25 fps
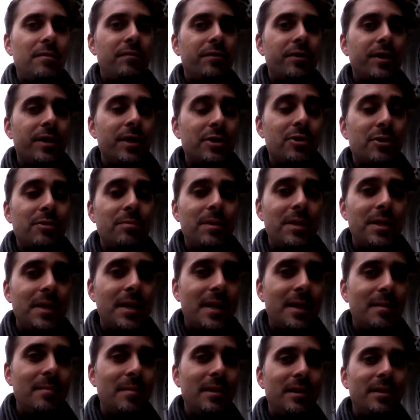for us to be
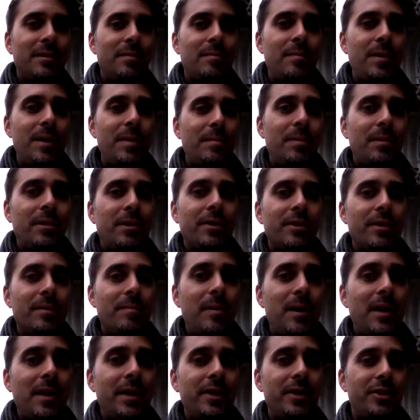9 billion people on the
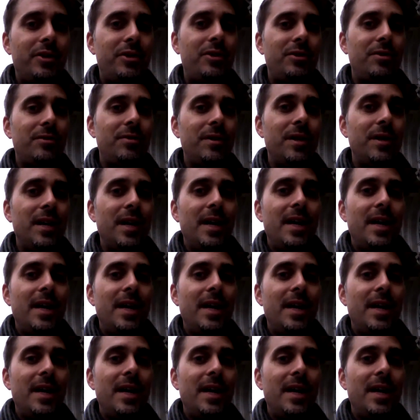planet soon,